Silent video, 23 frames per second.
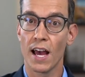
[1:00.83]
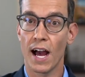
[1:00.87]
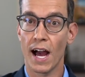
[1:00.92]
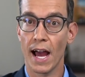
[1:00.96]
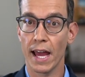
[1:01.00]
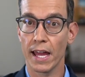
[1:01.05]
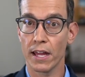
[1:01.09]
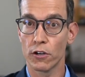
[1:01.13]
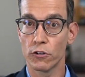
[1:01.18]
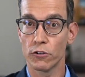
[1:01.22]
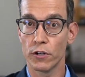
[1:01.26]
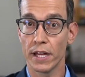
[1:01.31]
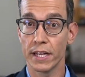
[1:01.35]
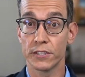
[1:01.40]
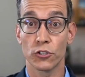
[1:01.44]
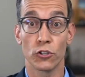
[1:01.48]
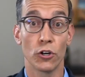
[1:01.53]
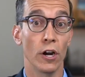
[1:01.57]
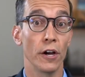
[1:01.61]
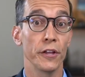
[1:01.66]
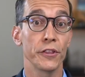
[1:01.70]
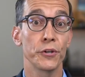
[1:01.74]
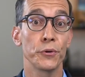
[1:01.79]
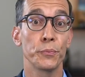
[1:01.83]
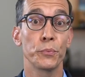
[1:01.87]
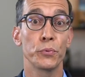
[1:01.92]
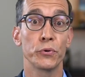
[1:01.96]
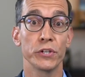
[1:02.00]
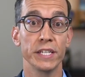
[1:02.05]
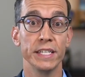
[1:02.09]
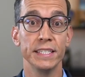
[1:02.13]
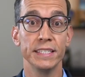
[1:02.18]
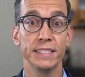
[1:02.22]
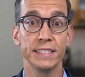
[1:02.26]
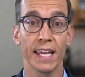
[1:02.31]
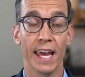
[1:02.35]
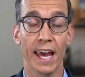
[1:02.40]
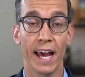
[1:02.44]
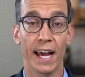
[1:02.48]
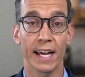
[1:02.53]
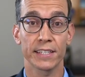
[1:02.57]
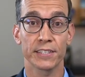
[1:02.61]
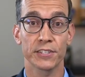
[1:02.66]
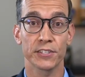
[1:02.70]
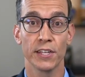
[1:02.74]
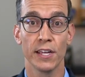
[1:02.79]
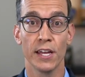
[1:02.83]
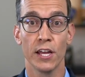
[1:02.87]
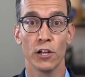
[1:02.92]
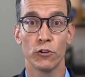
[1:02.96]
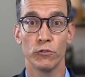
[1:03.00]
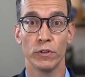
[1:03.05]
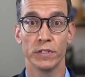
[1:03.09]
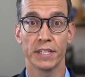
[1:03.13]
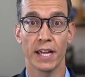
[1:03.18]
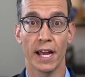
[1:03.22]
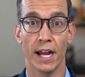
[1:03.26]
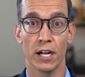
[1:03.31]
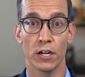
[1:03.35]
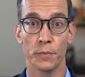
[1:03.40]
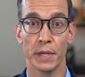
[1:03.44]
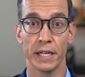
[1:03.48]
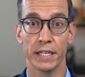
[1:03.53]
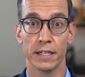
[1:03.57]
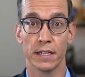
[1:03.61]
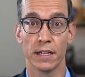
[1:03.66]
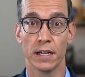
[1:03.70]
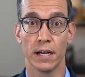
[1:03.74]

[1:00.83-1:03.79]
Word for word: IRAs, or other pre-tax retirement